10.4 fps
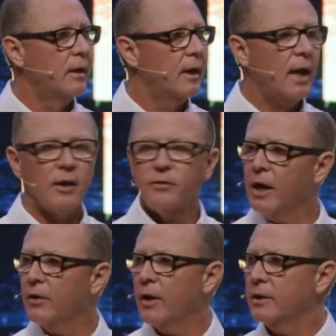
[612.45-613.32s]
And how
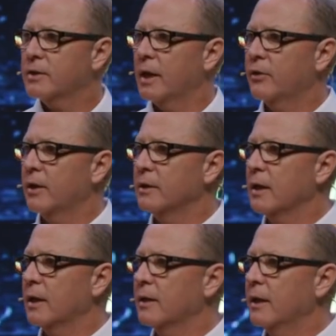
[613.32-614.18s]
dare they say
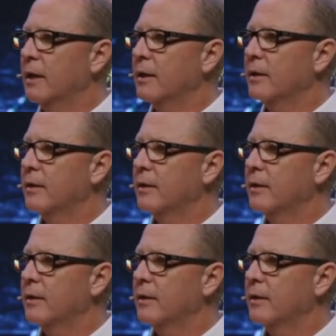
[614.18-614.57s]
things like that?